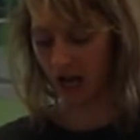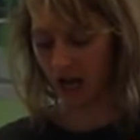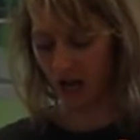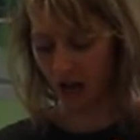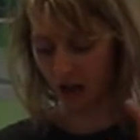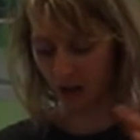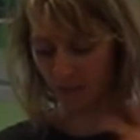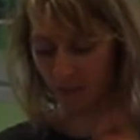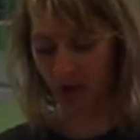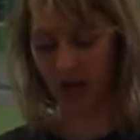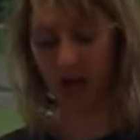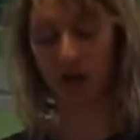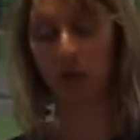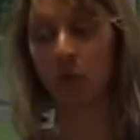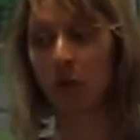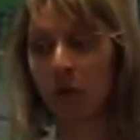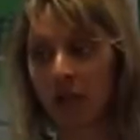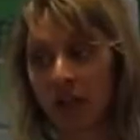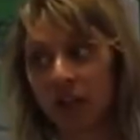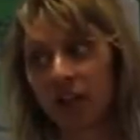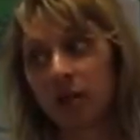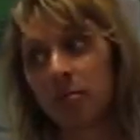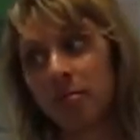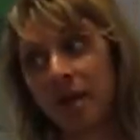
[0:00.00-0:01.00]
Um, on a
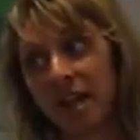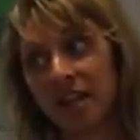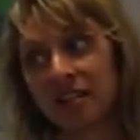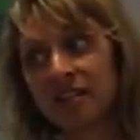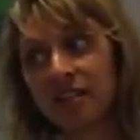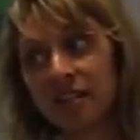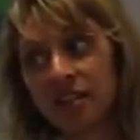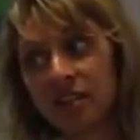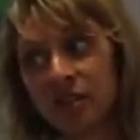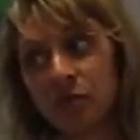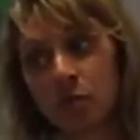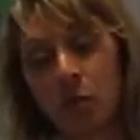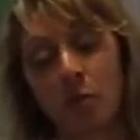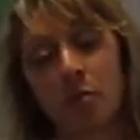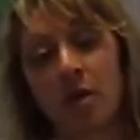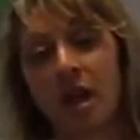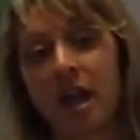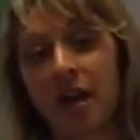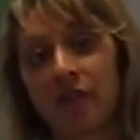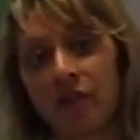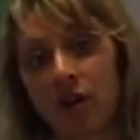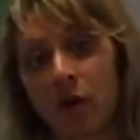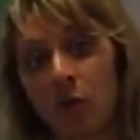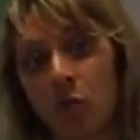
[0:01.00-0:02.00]
weekly basis when we
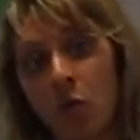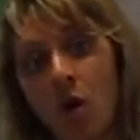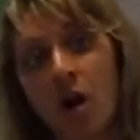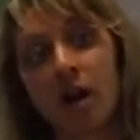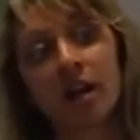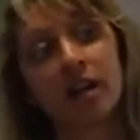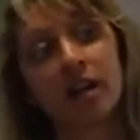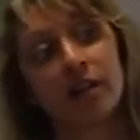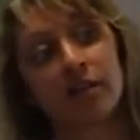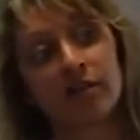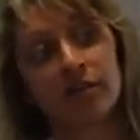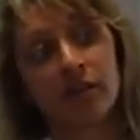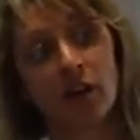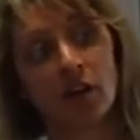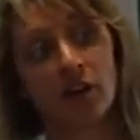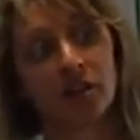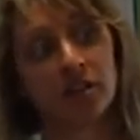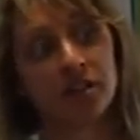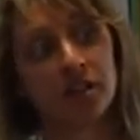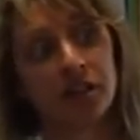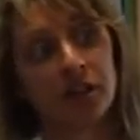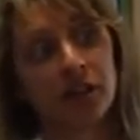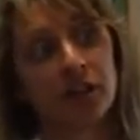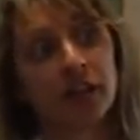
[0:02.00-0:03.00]
have our walk-in
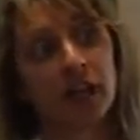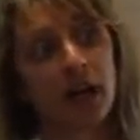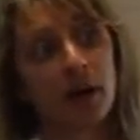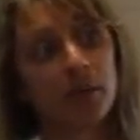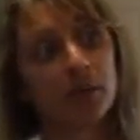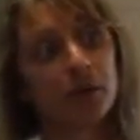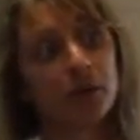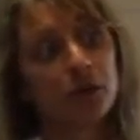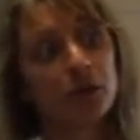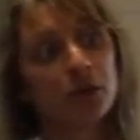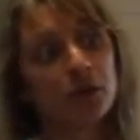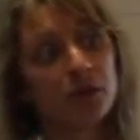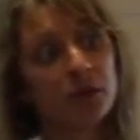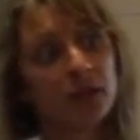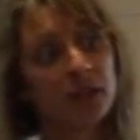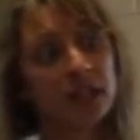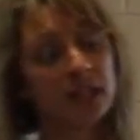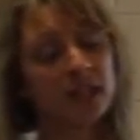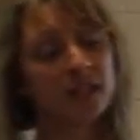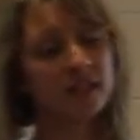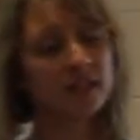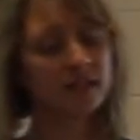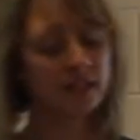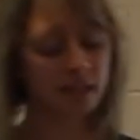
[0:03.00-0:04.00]
volunteering
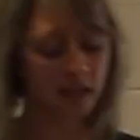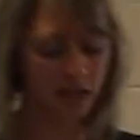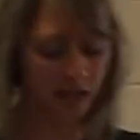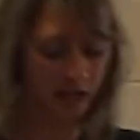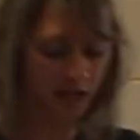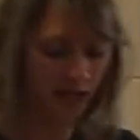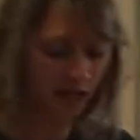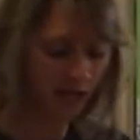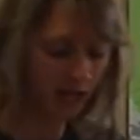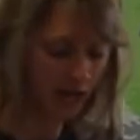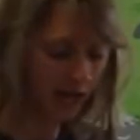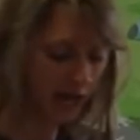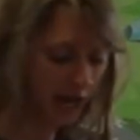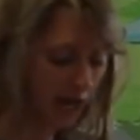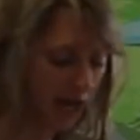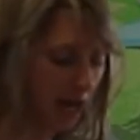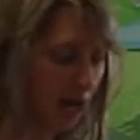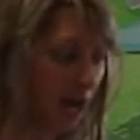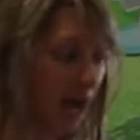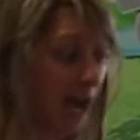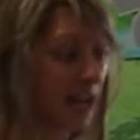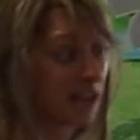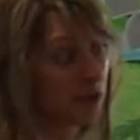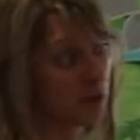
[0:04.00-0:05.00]
opportunities,
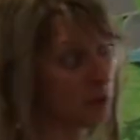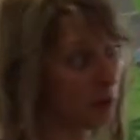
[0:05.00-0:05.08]
uh, as